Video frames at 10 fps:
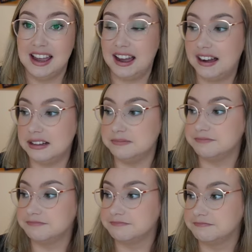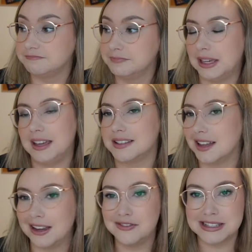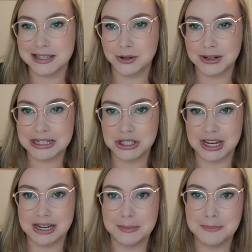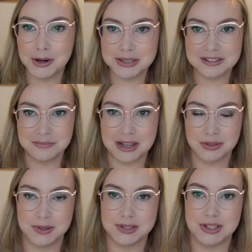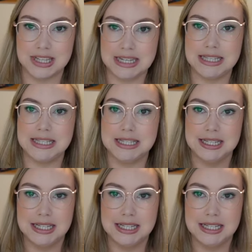Um, but yes, I obviously had already shared most of my thoughts on these